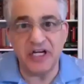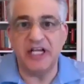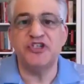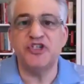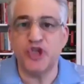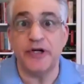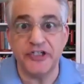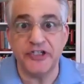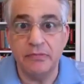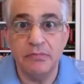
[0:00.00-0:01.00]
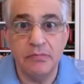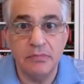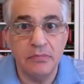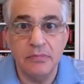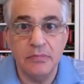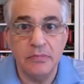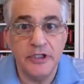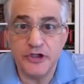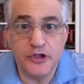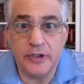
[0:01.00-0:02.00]
It's choice. It's
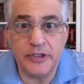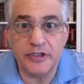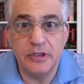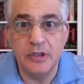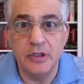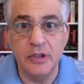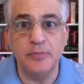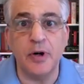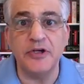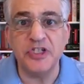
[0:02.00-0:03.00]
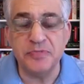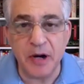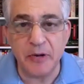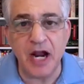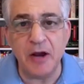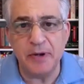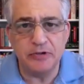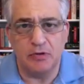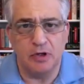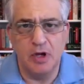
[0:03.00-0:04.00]
choice. Prosperity. People say,
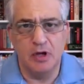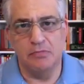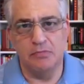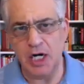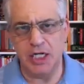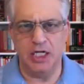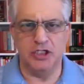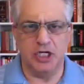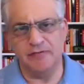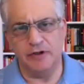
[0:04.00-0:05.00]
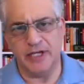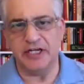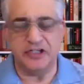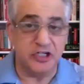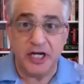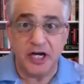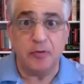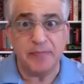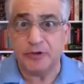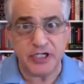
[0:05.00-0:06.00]
well, money isn't everything. You still hear
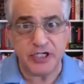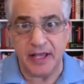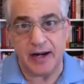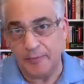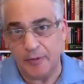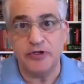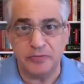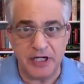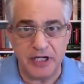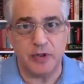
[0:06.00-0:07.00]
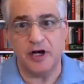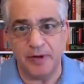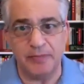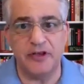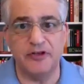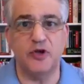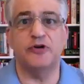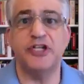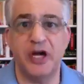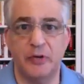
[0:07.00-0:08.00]
people say that. I'm always amazed when I hear people as though they're
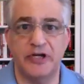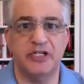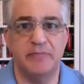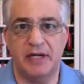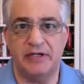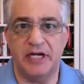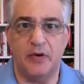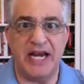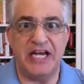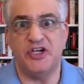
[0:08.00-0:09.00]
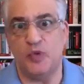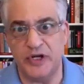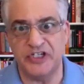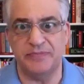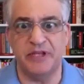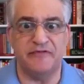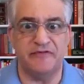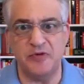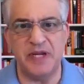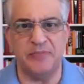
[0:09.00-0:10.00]
sharing some, ancient wisdom that few
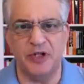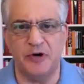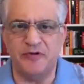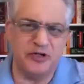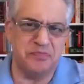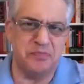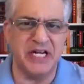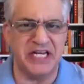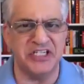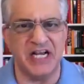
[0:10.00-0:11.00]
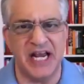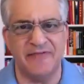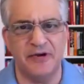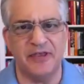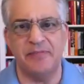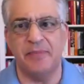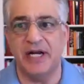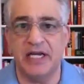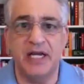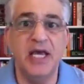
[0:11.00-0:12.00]
people know. Of course, money isn't everything.
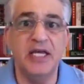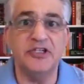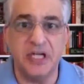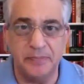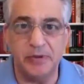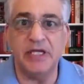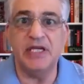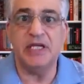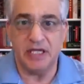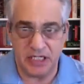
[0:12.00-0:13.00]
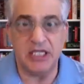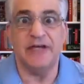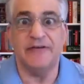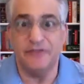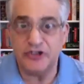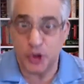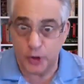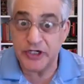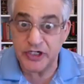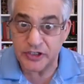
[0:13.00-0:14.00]
Money simply gives us
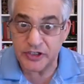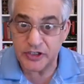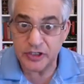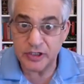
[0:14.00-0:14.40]
choices.